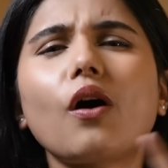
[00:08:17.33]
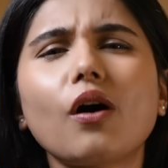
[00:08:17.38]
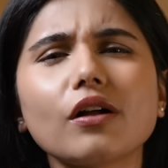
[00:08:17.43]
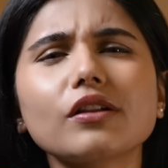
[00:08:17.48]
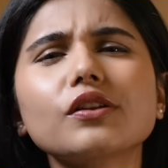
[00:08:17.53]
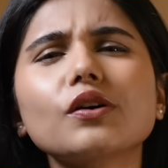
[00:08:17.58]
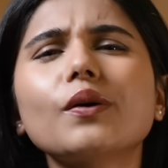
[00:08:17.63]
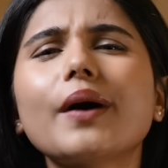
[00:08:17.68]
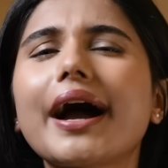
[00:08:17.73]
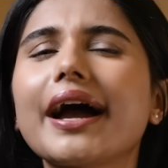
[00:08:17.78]

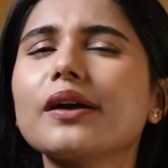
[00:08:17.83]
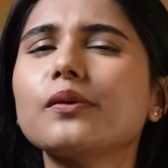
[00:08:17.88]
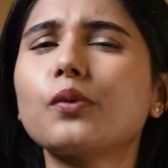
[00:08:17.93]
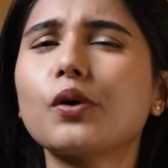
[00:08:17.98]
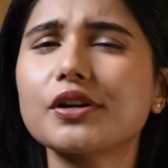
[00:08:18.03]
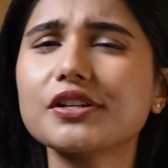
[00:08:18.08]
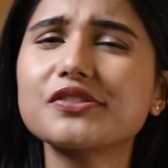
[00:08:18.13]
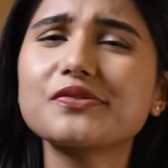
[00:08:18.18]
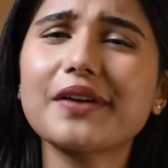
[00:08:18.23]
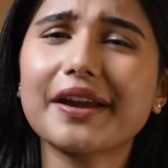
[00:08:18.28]
Although I
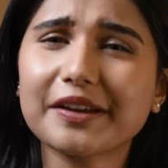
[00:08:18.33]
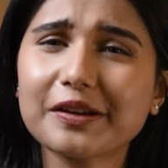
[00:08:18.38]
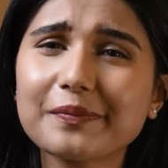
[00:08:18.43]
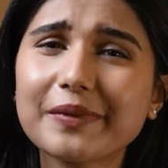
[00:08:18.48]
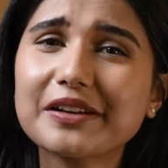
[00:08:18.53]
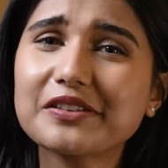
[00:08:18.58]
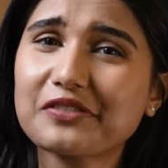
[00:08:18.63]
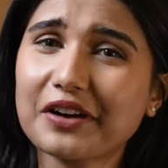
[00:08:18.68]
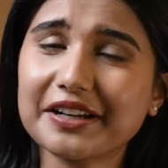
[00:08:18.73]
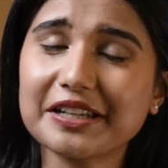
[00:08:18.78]
won't
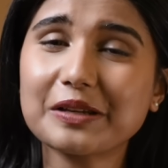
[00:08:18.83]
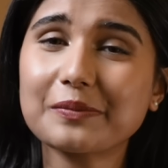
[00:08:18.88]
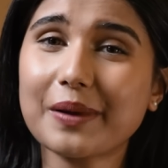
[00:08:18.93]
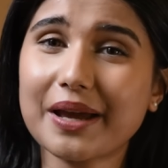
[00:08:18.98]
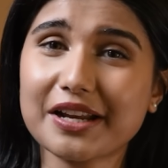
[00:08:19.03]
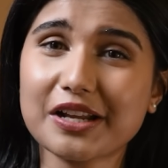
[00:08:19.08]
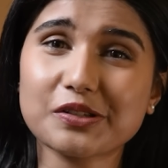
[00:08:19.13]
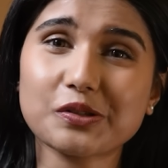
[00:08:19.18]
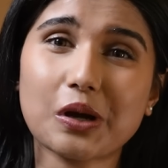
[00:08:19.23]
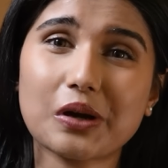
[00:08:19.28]
recommend running
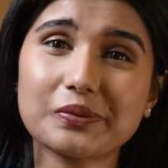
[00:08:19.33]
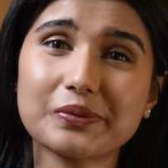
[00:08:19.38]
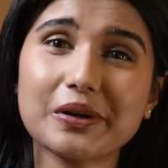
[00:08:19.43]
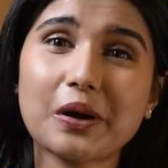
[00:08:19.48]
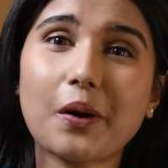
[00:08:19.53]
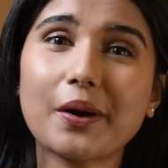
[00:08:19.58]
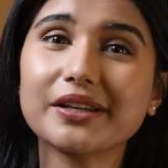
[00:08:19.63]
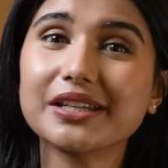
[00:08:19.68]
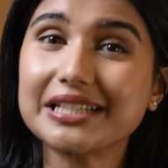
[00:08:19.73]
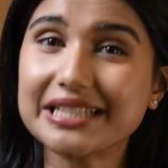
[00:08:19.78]
beta software
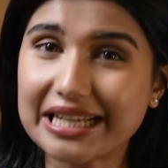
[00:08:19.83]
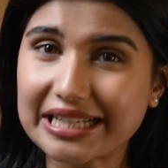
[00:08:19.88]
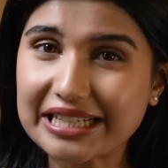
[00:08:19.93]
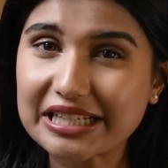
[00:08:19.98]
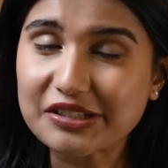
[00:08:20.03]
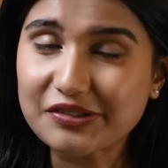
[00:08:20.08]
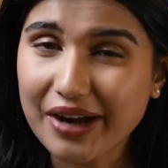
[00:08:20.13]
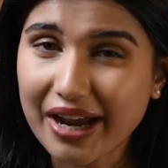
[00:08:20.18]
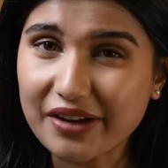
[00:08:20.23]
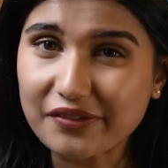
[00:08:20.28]
on your daily
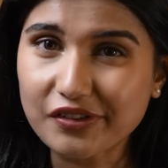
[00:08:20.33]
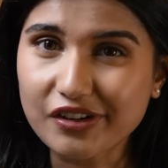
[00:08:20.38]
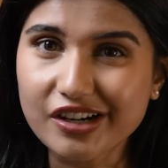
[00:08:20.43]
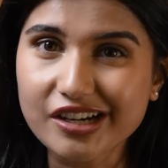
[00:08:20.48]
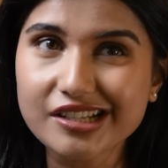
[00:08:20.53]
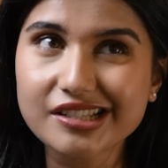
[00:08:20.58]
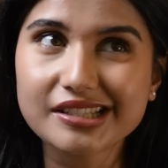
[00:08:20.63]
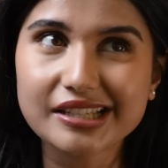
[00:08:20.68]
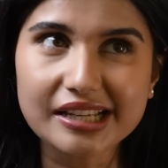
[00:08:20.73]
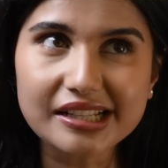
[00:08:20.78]
driver
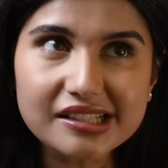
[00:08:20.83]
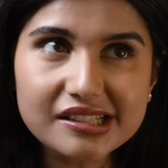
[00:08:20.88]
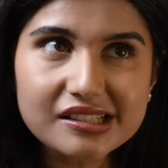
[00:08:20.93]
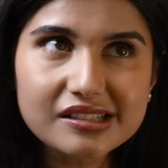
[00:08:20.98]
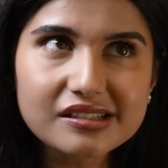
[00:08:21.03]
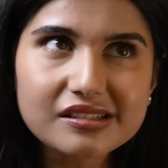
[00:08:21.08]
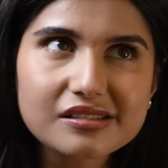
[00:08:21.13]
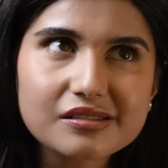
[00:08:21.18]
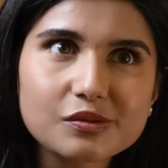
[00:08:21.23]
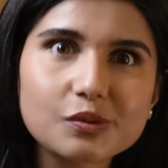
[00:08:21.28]

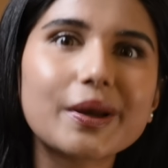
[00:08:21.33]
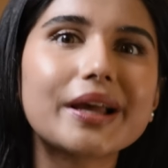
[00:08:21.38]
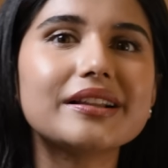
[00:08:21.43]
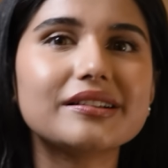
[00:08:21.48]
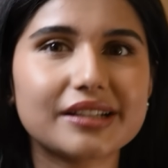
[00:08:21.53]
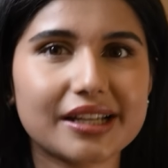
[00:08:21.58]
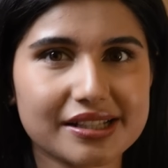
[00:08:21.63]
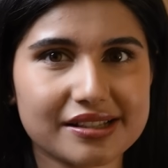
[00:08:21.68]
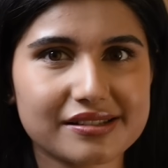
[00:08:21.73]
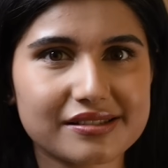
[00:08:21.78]
since, well,
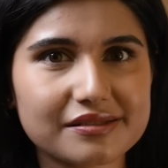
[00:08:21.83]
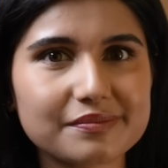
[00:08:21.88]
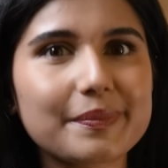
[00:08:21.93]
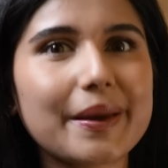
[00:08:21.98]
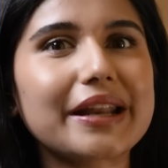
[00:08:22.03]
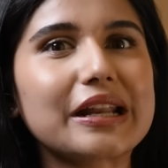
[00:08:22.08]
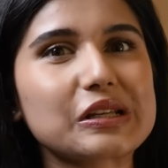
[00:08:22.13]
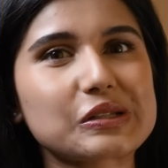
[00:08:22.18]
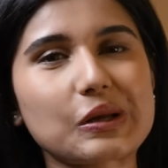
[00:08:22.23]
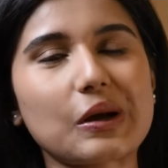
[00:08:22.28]
it's
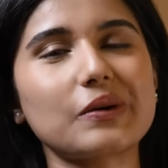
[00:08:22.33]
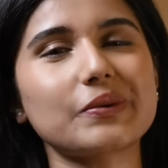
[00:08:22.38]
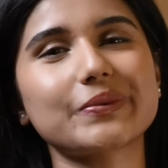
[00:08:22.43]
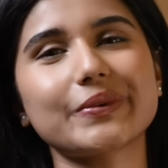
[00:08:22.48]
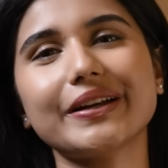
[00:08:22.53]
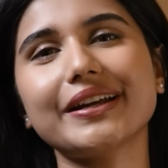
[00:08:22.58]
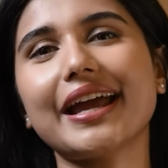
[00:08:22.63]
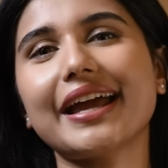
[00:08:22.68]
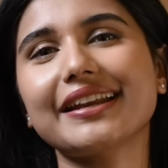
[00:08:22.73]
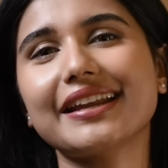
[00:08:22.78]
beta
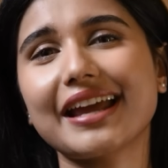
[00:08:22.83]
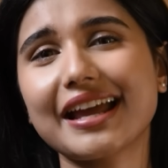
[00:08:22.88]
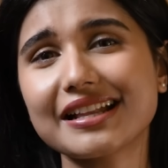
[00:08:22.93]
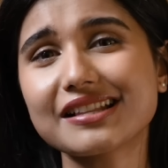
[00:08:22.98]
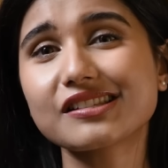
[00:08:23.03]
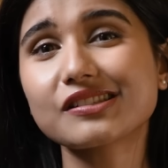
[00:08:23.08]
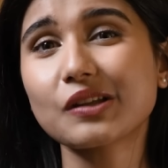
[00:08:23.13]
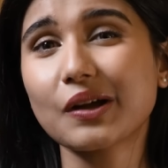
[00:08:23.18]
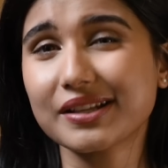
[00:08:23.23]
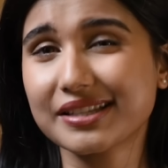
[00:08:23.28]
software and
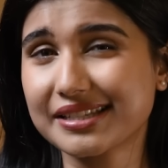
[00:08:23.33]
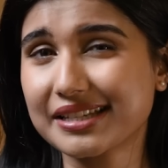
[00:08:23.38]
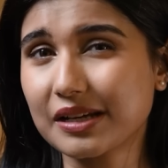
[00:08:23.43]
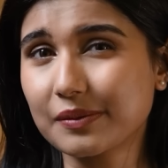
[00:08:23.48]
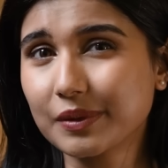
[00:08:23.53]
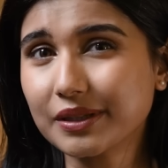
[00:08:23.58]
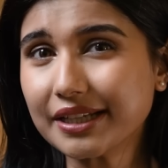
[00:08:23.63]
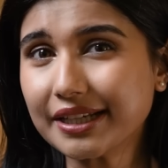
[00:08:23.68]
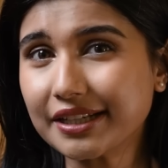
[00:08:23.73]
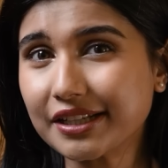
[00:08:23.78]
hence not
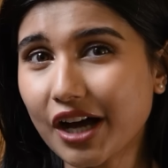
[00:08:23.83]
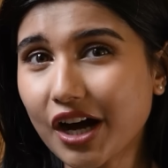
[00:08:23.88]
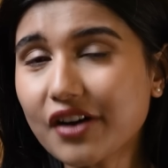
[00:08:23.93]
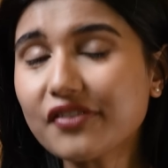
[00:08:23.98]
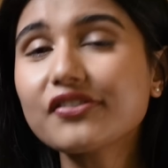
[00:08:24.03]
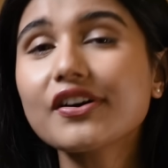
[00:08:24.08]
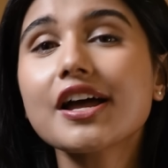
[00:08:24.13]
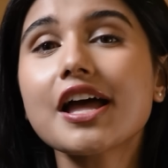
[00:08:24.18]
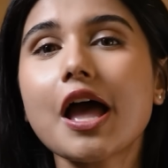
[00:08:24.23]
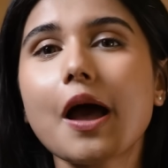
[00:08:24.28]
stable
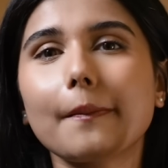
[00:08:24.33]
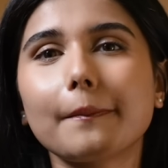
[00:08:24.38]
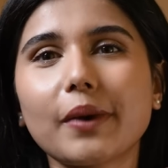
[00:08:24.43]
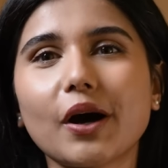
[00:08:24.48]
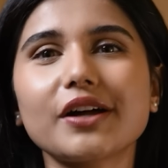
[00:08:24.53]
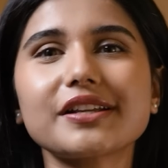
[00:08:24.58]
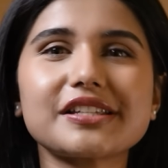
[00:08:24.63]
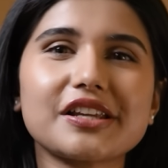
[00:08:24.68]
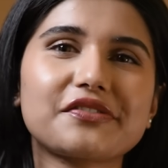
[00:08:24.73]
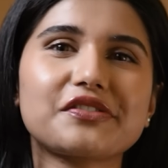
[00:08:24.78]
enough.
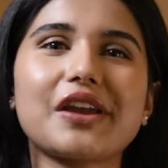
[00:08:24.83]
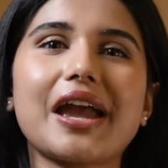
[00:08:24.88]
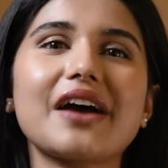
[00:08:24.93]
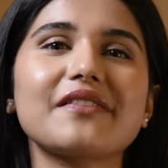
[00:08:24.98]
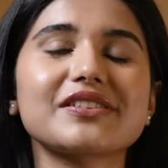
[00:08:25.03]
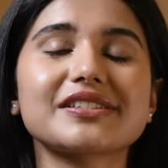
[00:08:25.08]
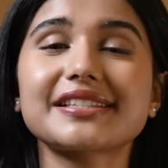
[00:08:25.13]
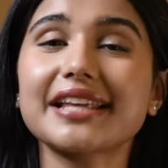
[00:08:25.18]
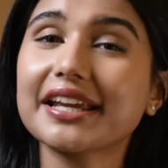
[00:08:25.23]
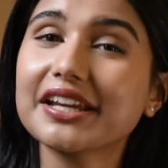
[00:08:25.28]
But if you have
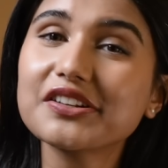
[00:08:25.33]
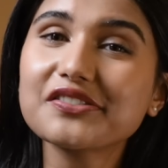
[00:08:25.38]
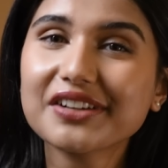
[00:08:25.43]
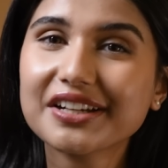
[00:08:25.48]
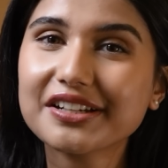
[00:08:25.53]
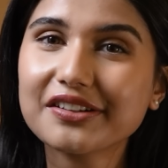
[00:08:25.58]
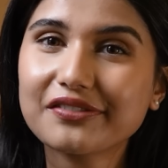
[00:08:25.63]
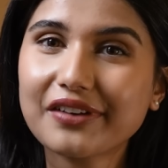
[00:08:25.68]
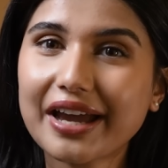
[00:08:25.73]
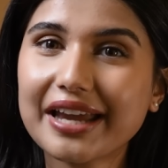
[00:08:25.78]
a secondary
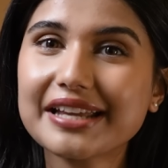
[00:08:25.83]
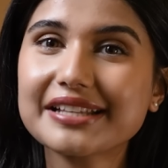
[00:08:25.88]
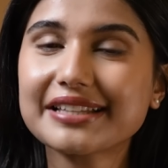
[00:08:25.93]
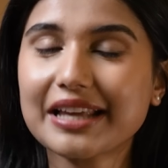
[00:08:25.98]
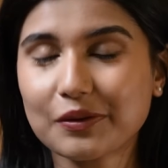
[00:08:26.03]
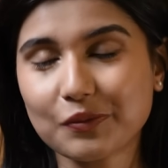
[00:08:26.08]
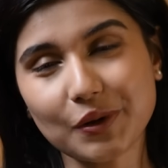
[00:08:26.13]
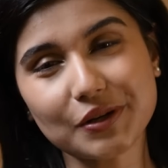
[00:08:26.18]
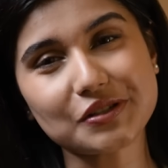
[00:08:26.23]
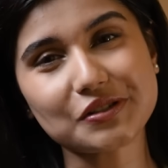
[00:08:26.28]
device
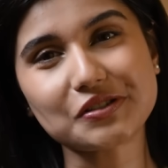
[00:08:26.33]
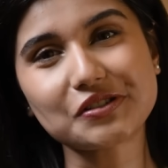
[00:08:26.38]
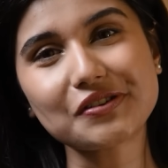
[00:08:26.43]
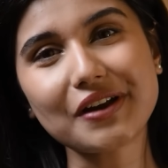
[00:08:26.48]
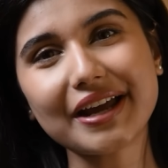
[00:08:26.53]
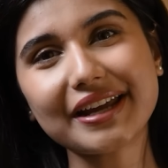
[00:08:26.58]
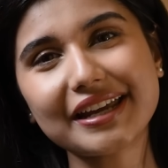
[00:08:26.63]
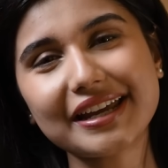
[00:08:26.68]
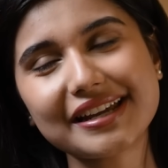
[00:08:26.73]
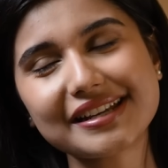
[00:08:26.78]
and want to
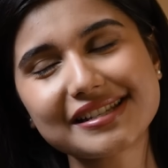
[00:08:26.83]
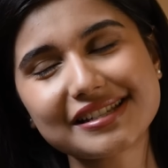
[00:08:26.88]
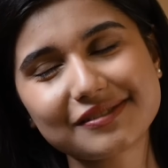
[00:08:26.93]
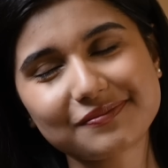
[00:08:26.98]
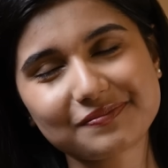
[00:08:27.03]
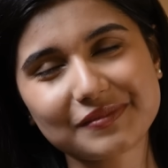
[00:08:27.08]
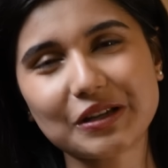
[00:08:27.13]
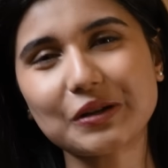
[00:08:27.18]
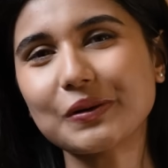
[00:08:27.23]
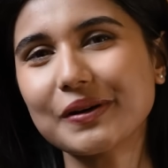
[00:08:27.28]
try it,
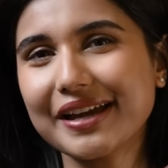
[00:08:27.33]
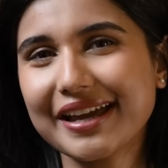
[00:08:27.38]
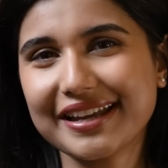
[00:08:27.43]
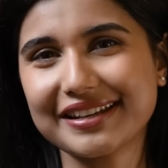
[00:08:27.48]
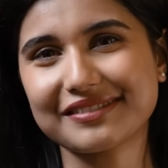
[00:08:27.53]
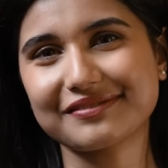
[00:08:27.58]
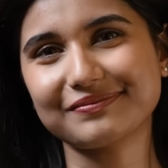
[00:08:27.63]
go ahead.